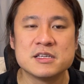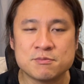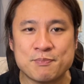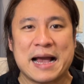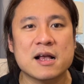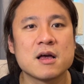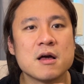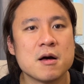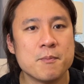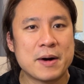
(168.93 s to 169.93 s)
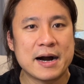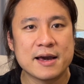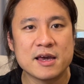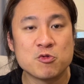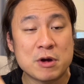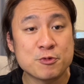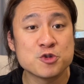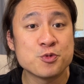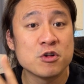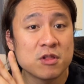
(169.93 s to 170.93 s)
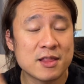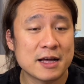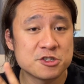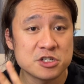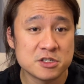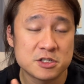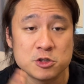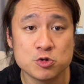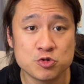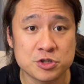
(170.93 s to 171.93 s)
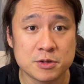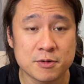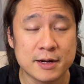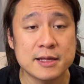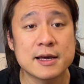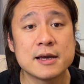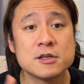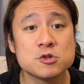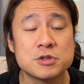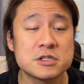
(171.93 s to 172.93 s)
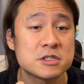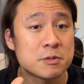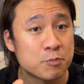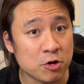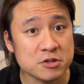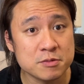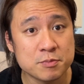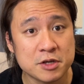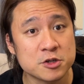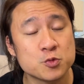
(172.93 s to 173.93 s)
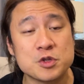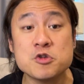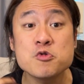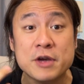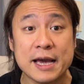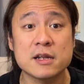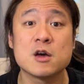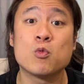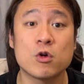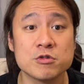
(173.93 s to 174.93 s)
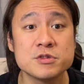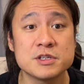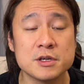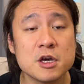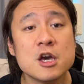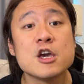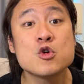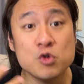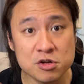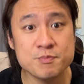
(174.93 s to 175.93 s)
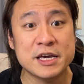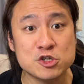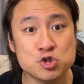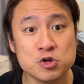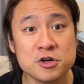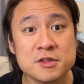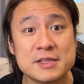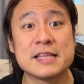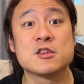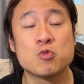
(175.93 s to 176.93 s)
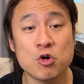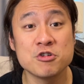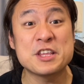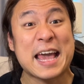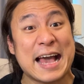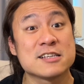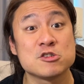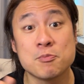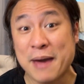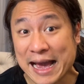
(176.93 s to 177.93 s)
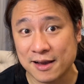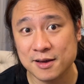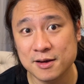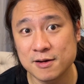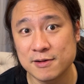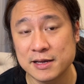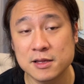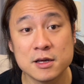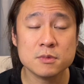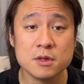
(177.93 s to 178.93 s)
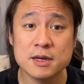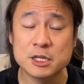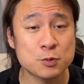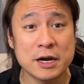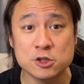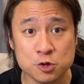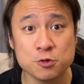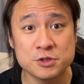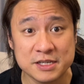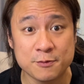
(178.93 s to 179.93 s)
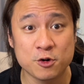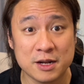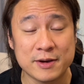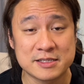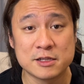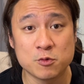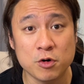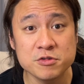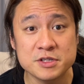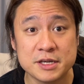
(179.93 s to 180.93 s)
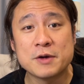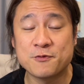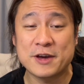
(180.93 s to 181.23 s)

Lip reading: is backed by a reputable large institution, right? So this is important because when you get a warranty, you want to make sure that the warranty has your back, right? And that's why I chose the Evo Club Extended Warranty. In